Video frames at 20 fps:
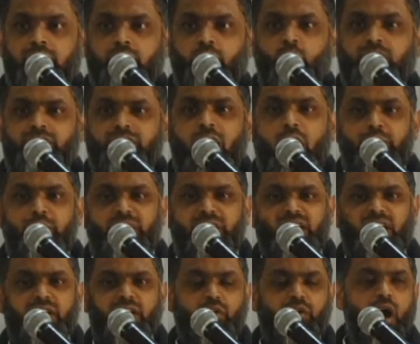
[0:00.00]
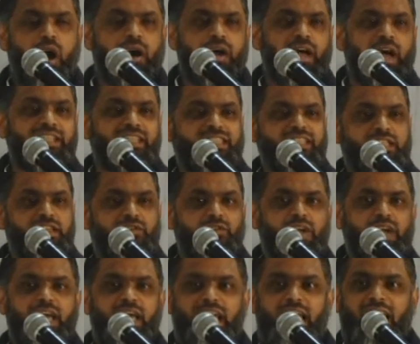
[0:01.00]
What's happening in Iraq and
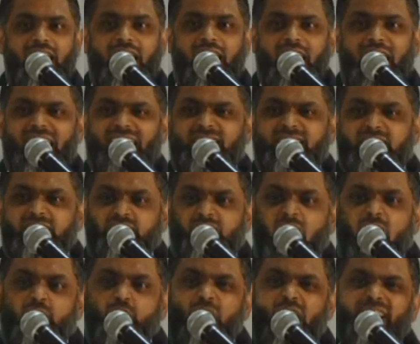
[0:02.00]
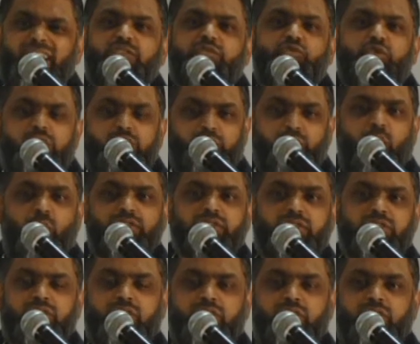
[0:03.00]
Syria is a direct
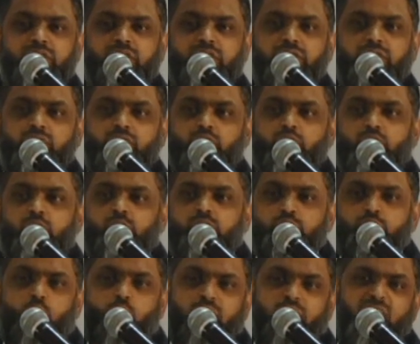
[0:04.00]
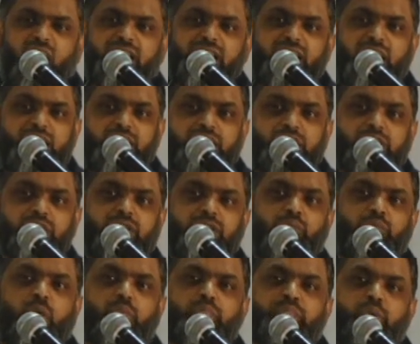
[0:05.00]
response to those organizations that
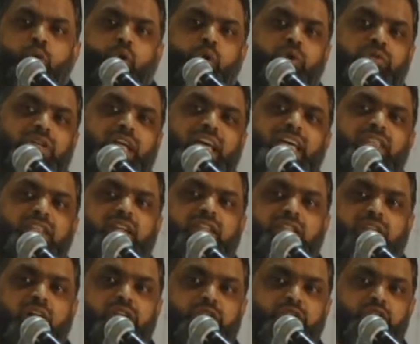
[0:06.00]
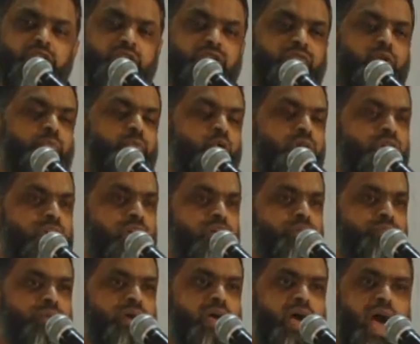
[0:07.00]
were born in the dungeons of Abu
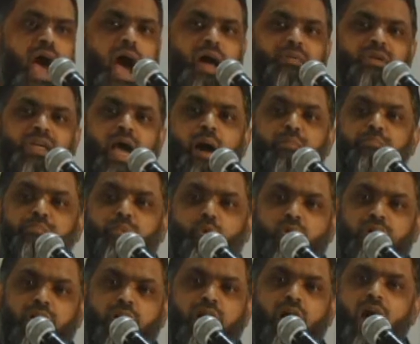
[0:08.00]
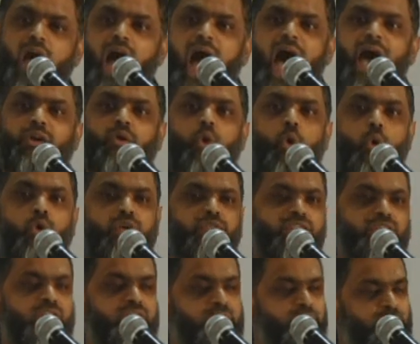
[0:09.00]
Ghraib and Camp Booker and all of
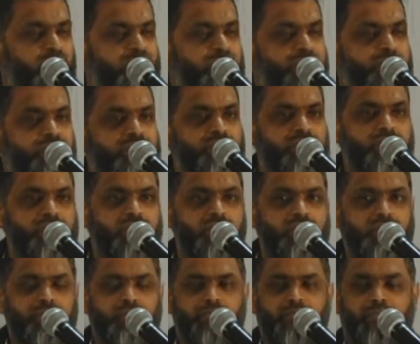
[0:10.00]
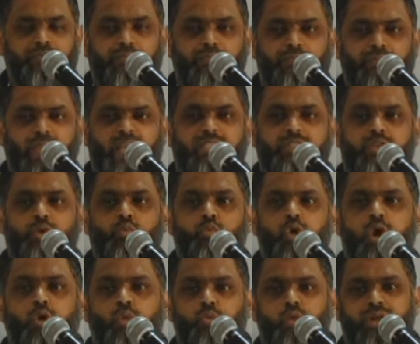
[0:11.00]
the other places. It's a
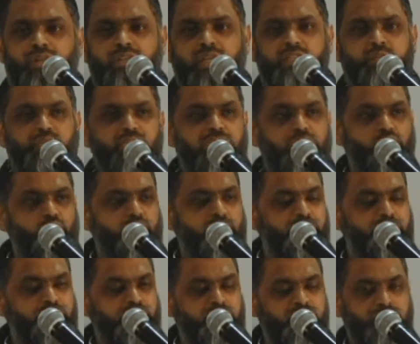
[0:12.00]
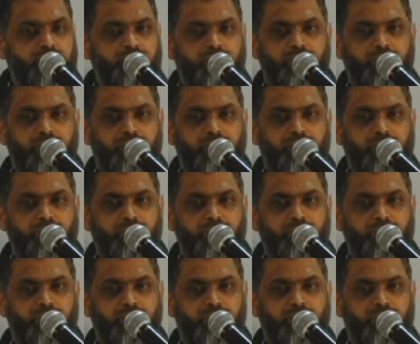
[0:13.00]
whirlwind that's being reaped.